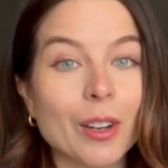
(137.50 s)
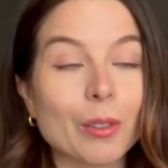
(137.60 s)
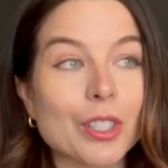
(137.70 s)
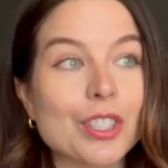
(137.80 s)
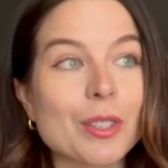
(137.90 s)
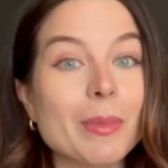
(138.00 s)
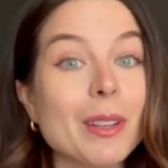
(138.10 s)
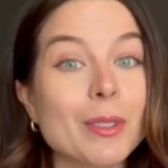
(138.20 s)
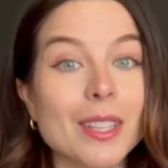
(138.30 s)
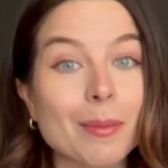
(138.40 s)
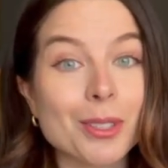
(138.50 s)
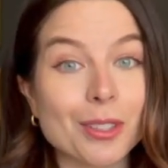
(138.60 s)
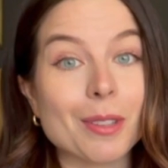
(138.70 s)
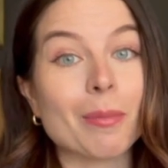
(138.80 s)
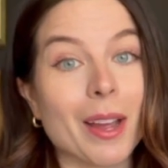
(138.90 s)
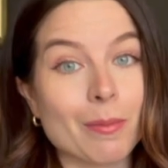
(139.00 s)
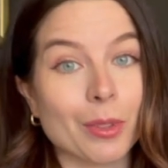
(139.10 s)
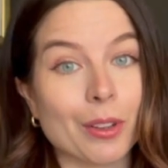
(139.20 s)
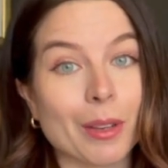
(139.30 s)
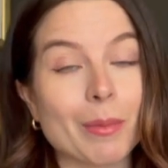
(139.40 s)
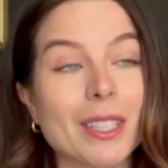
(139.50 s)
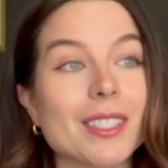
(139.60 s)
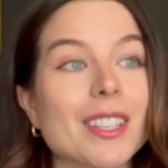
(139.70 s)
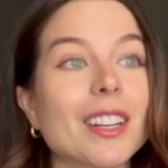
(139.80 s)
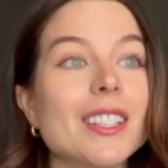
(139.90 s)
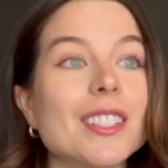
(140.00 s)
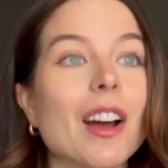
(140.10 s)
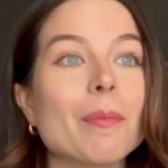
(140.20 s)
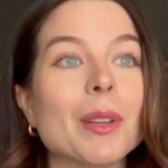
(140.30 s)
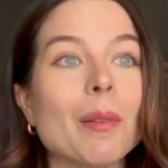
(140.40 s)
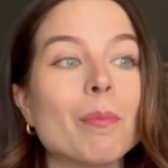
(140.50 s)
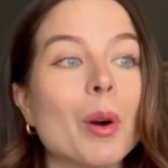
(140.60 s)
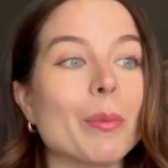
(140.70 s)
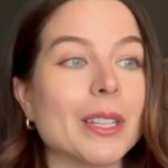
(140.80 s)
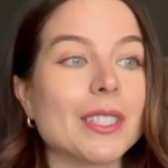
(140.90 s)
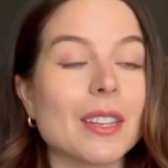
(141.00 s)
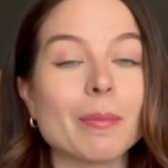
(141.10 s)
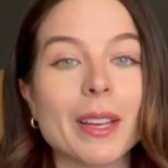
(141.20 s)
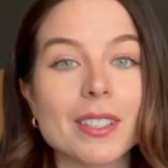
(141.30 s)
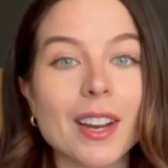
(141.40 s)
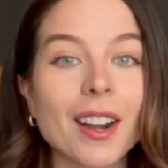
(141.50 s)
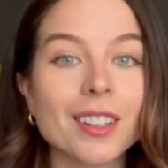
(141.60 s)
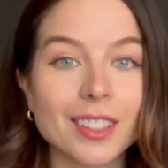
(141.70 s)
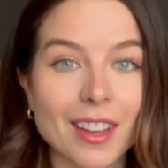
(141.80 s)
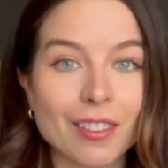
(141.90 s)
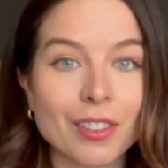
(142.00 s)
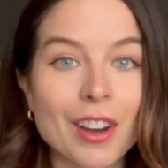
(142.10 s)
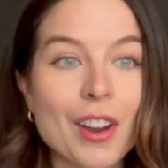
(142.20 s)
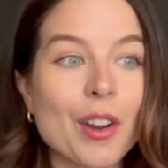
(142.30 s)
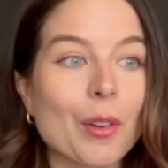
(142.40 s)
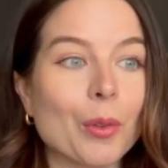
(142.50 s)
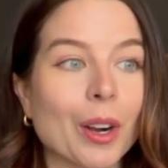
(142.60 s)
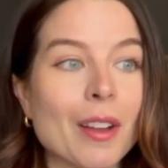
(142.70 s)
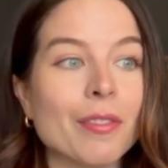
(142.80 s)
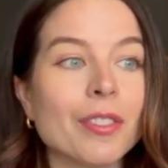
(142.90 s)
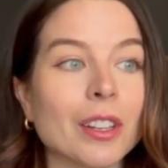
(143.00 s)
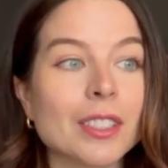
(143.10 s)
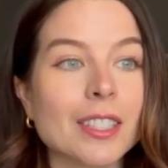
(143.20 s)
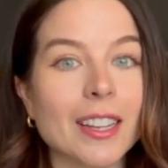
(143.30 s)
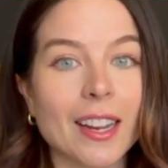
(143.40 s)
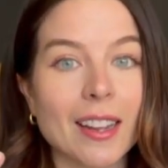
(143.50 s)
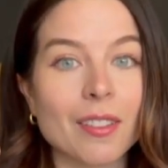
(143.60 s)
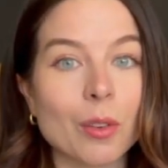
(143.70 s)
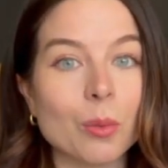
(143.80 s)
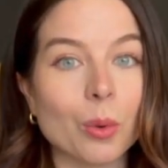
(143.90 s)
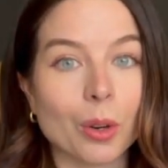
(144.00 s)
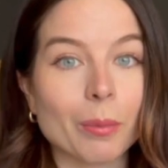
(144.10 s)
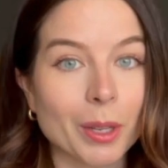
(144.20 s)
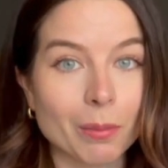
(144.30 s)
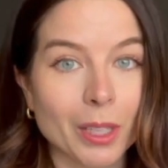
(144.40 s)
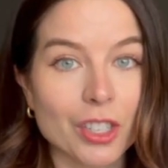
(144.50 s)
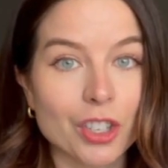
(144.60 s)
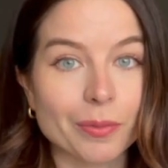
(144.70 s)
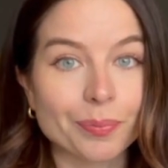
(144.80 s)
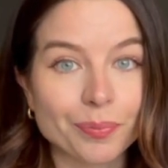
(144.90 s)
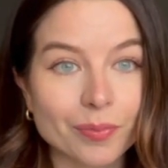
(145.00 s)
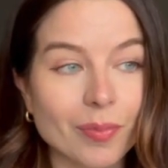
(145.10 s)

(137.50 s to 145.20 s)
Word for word: which to me was absolutely mind blowing because there has not been a moment in my entire life where I've felt like I have a warm complexion.